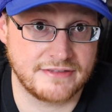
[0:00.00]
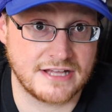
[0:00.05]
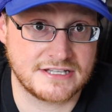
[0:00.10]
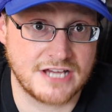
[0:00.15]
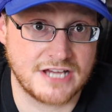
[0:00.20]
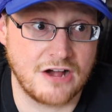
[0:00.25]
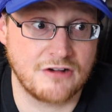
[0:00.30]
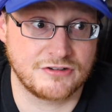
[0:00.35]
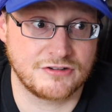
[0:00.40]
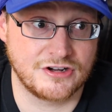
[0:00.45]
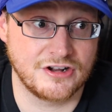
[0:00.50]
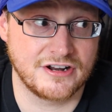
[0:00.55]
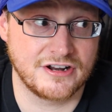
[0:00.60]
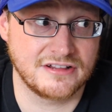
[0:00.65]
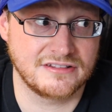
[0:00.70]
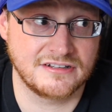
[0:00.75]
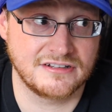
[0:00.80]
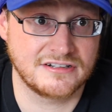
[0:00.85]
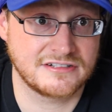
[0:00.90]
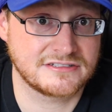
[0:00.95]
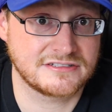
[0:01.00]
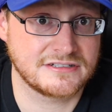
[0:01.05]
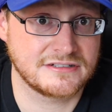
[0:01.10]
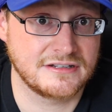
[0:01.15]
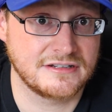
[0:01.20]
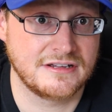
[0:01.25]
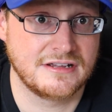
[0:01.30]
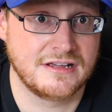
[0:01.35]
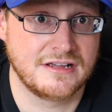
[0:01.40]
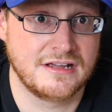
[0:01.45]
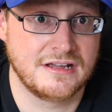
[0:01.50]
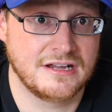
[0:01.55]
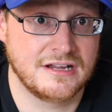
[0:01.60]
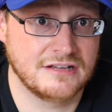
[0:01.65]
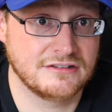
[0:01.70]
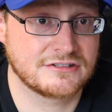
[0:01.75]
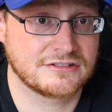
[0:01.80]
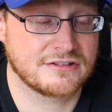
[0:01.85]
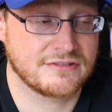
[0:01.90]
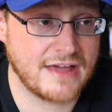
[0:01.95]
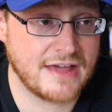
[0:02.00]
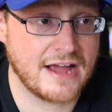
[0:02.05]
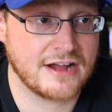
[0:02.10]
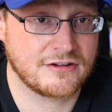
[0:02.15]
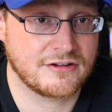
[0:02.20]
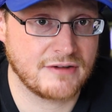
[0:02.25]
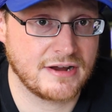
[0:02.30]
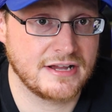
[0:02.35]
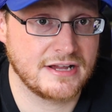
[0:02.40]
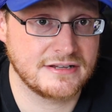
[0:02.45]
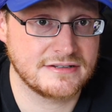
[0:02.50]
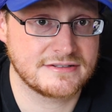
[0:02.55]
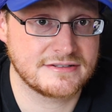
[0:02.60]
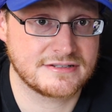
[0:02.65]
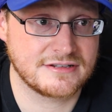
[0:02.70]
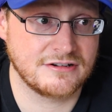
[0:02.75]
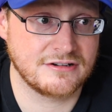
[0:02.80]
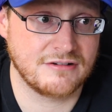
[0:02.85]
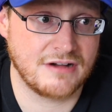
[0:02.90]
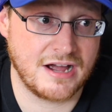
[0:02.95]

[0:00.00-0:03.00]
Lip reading: That's how good it looked. It looked that great. So